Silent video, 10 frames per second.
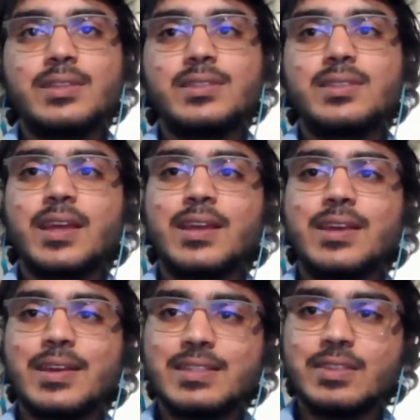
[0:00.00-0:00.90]
It's like
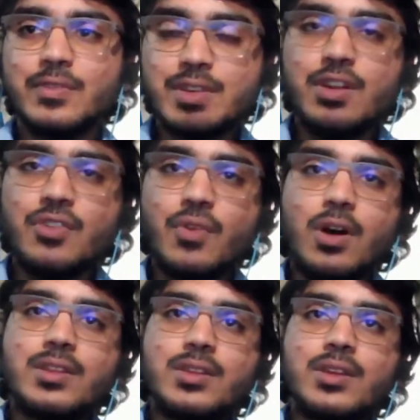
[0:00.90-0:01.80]
it's the vision of
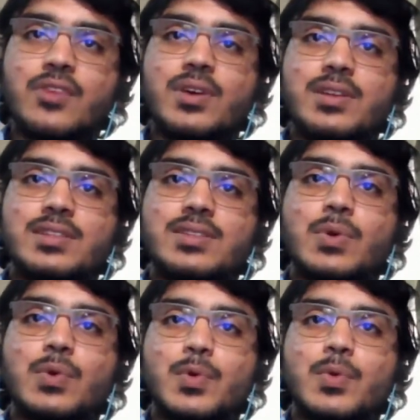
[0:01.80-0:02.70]
all three of us
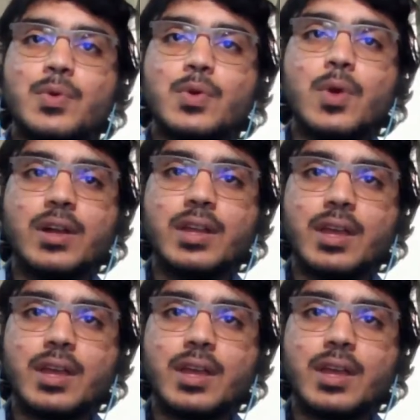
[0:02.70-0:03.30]
who, who are yeah.